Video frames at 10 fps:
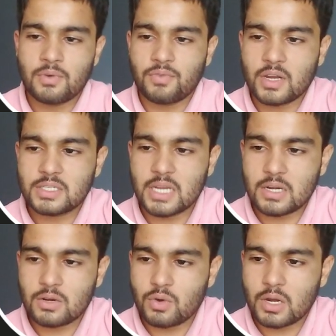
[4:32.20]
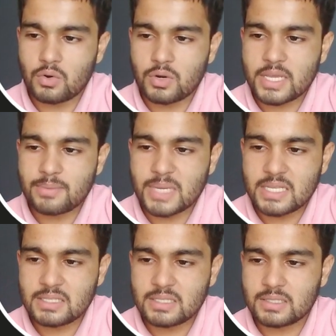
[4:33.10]
Function overloading
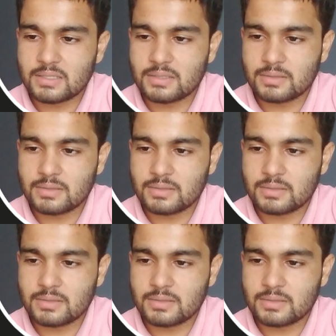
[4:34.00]
means